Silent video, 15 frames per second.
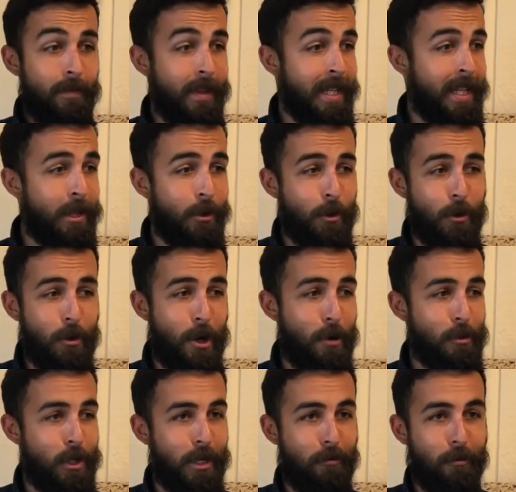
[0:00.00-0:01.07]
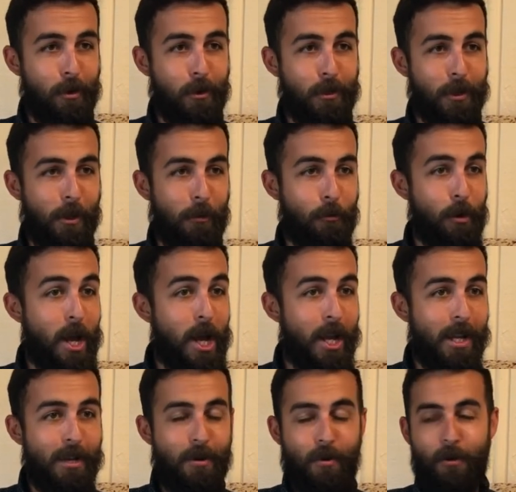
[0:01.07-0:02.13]
either coaching for Girls on the
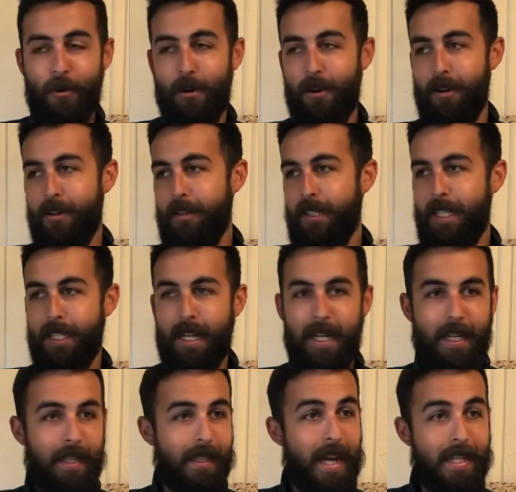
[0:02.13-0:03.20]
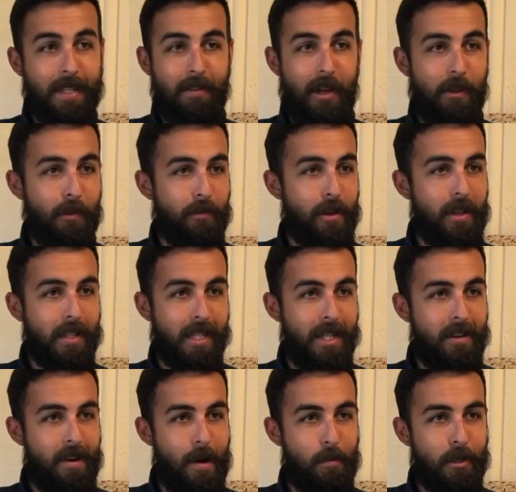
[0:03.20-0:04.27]
Run or lots of other
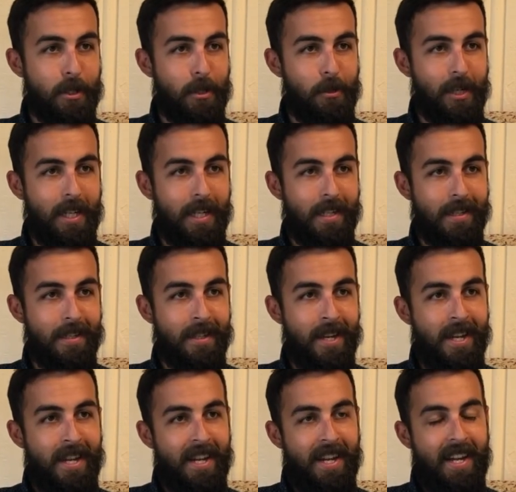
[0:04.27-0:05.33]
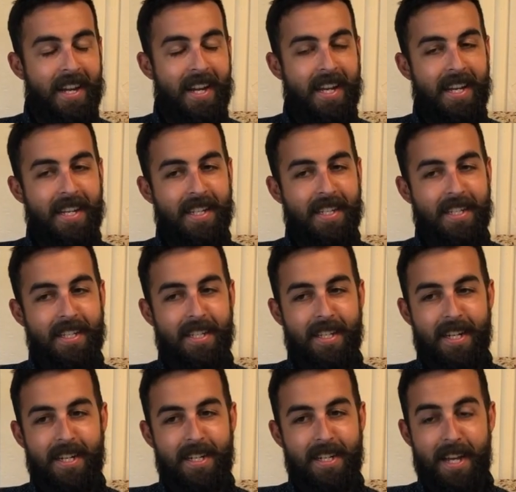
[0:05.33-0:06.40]
volunteer opportunities. And
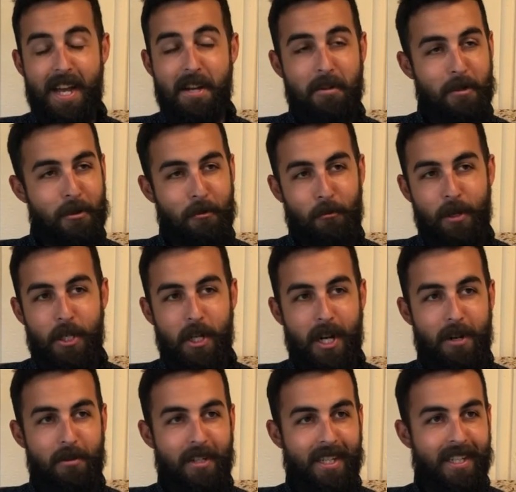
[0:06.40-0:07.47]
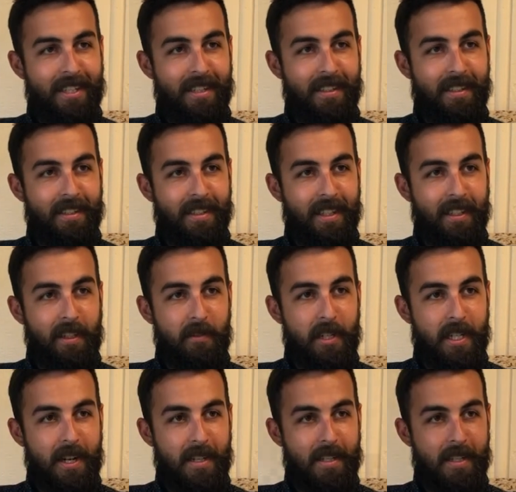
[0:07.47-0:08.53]
just reach out, and I'd love to
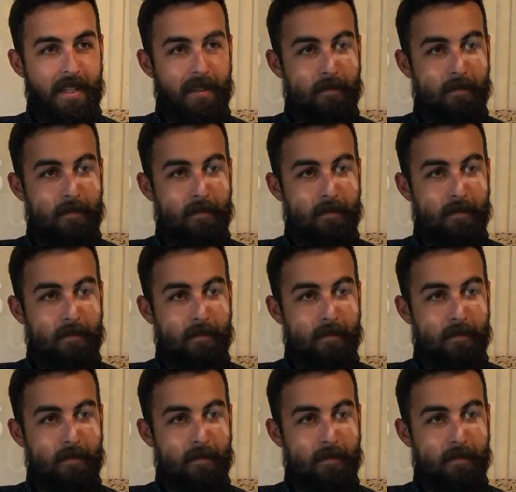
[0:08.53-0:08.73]
talk to you.